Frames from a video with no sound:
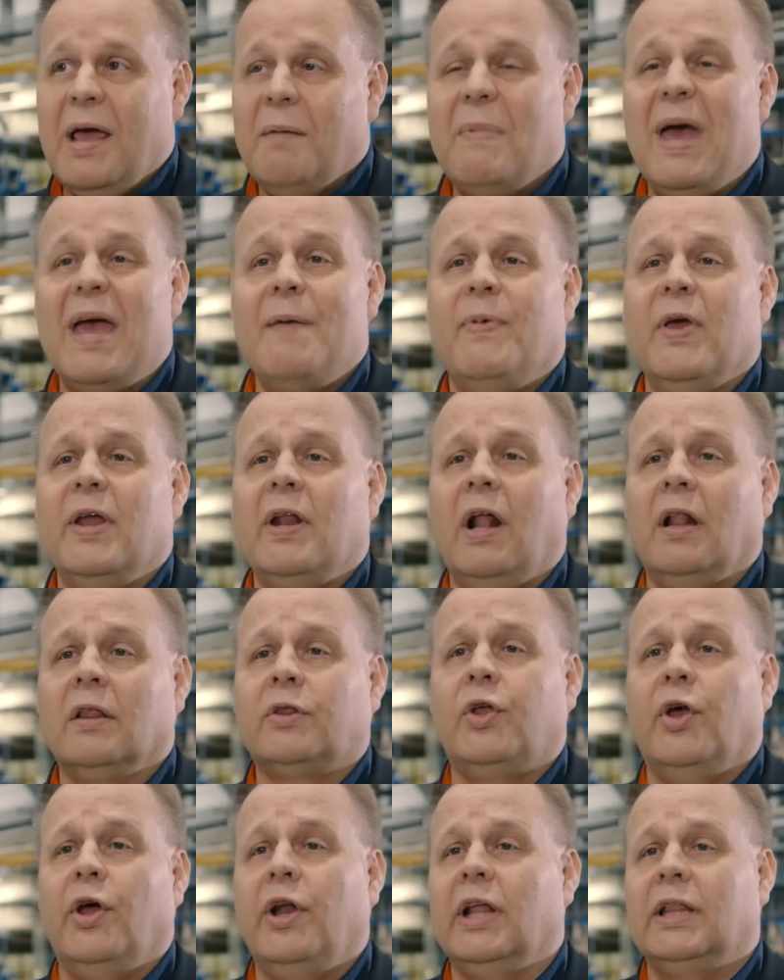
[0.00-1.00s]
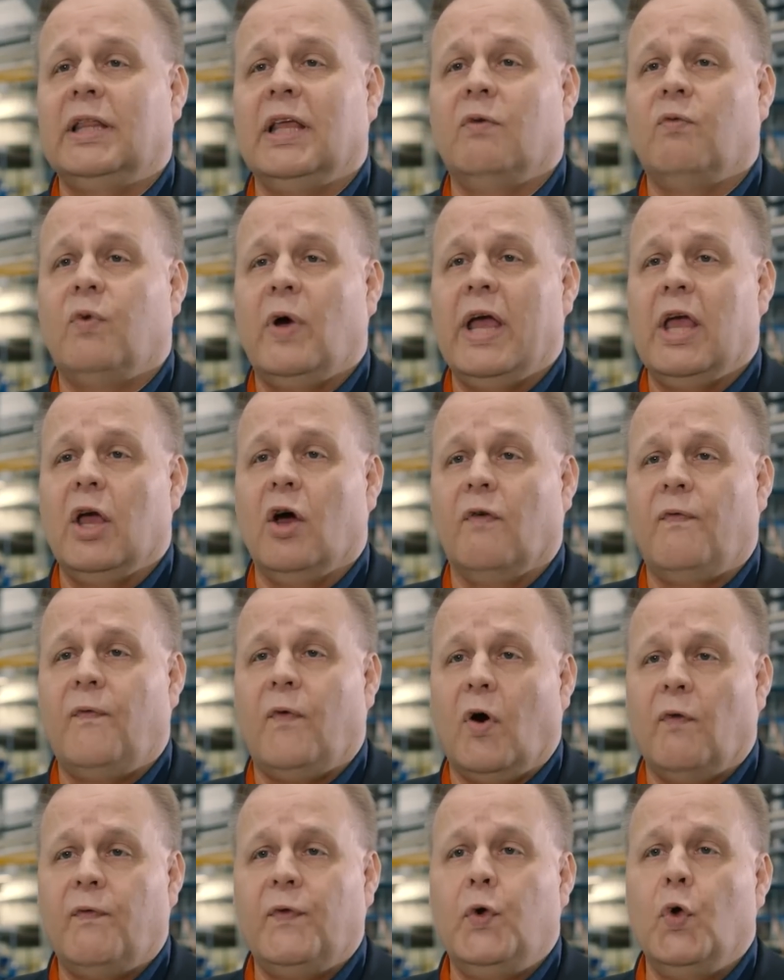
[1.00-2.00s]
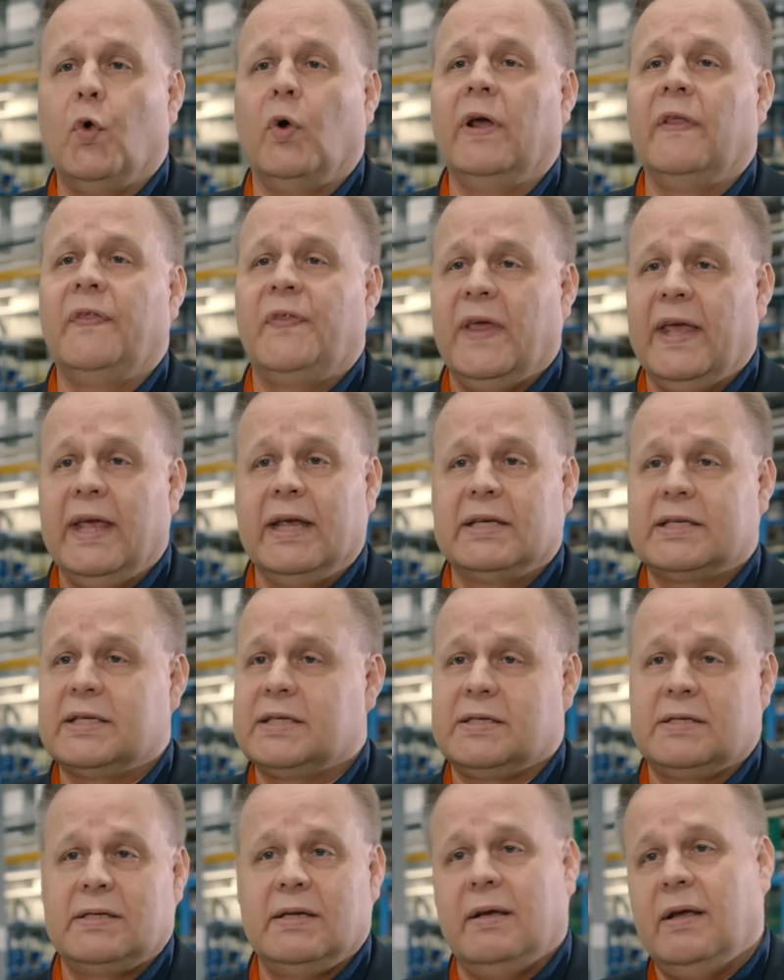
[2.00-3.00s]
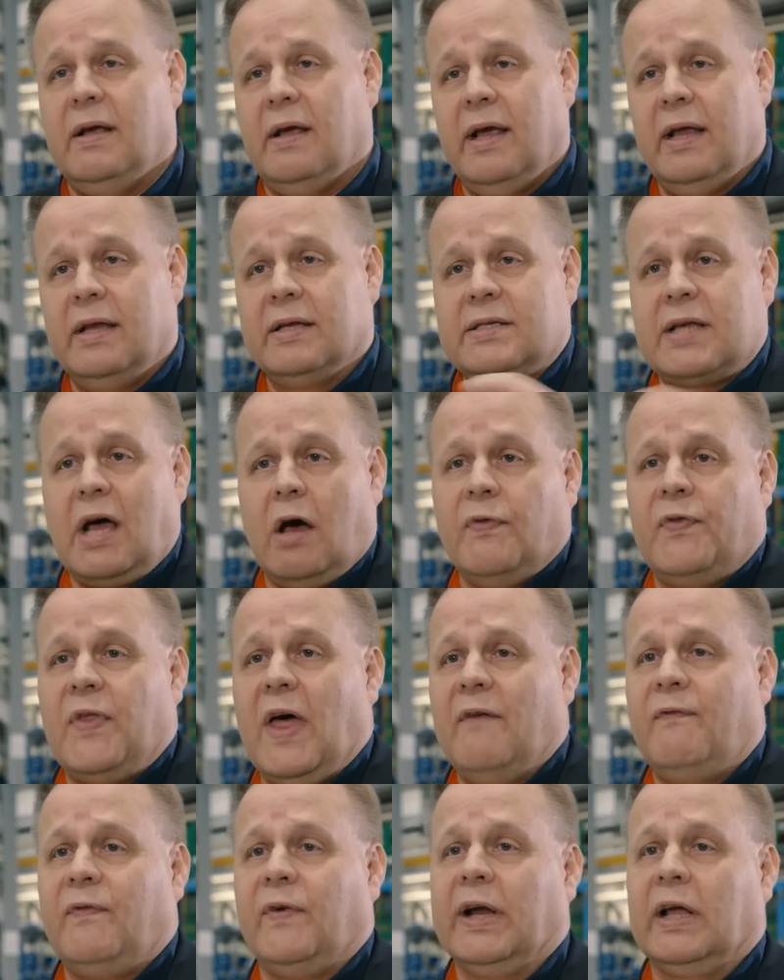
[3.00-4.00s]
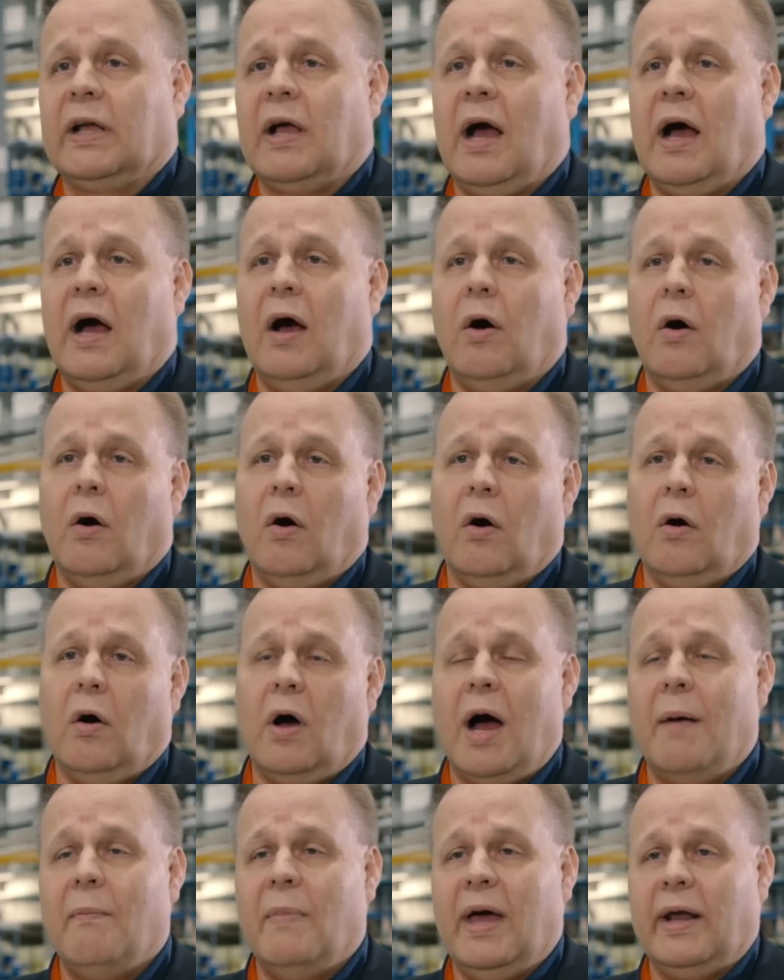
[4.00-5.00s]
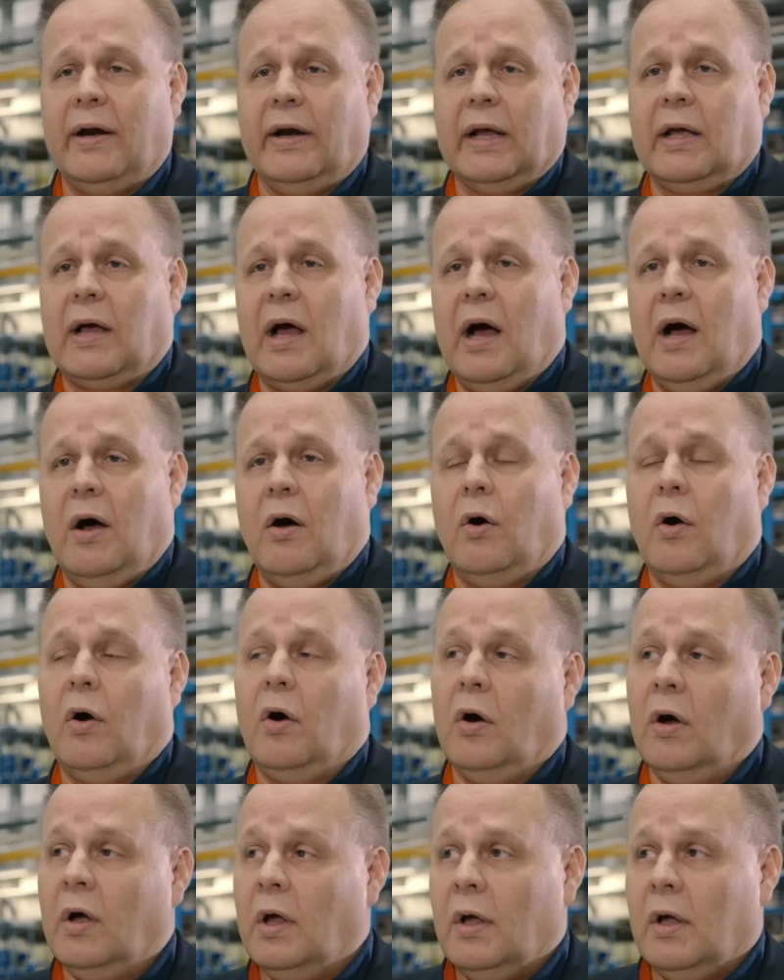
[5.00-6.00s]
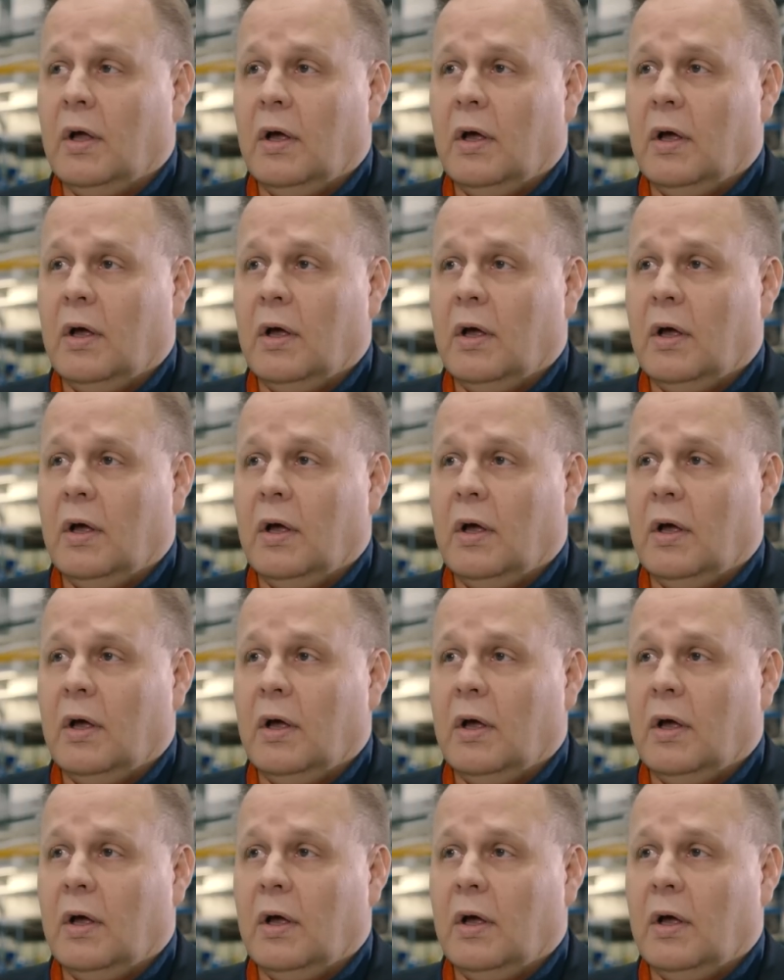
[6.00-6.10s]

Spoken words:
maybe an alternative way of doing things in South Africa or America or